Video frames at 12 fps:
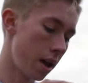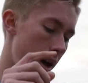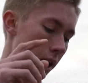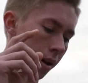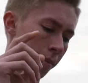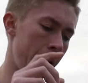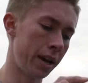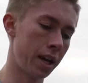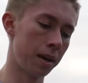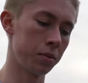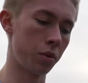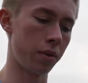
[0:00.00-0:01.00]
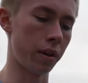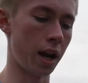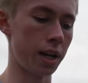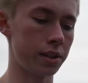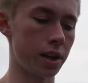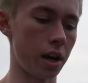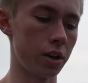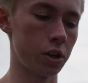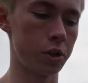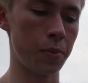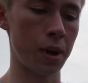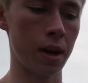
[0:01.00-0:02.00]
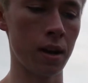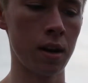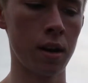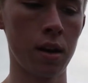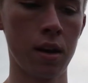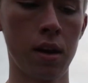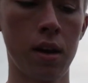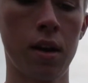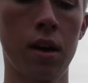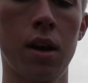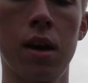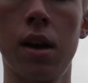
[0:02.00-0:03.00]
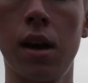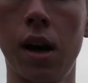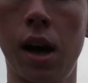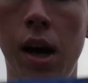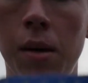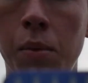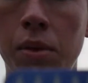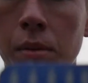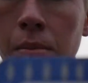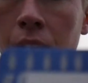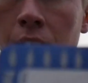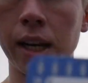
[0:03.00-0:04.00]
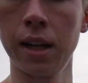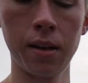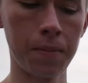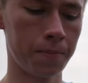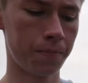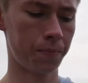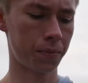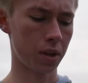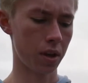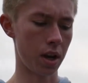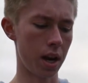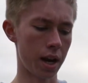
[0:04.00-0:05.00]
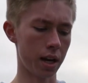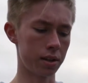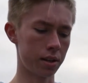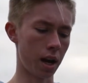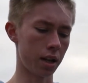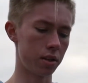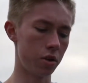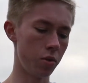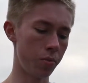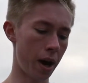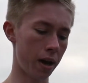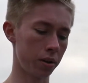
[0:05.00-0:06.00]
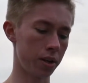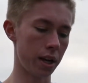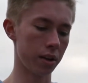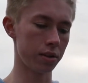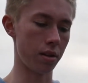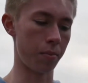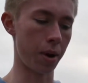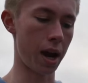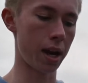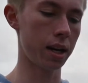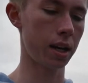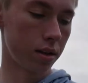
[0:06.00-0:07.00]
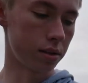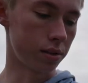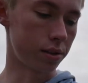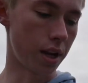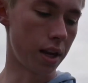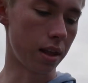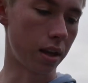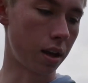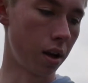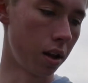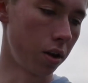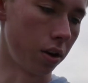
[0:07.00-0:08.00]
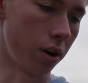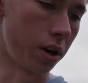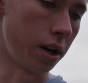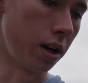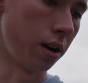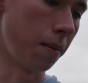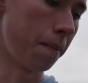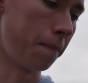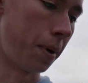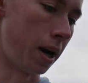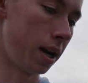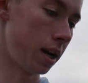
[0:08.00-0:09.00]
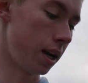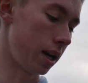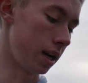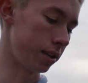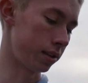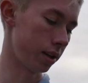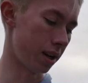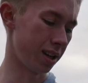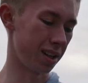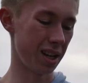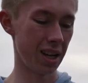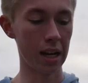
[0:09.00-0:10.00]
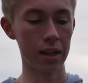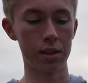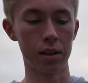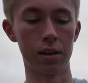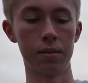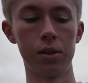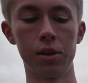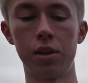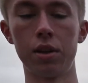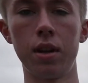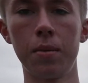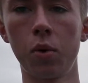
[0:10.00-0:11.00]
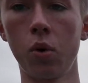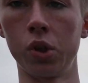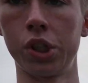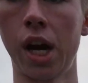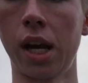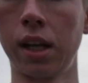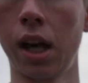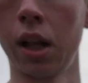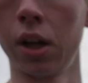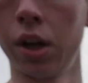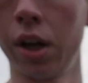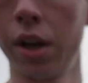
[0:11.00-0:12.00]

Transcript: It comes with a nice underspin with the bladed, and it's got 2 paddle tails in the pack. It doesn't say the color on here, but it is just a typical shad color,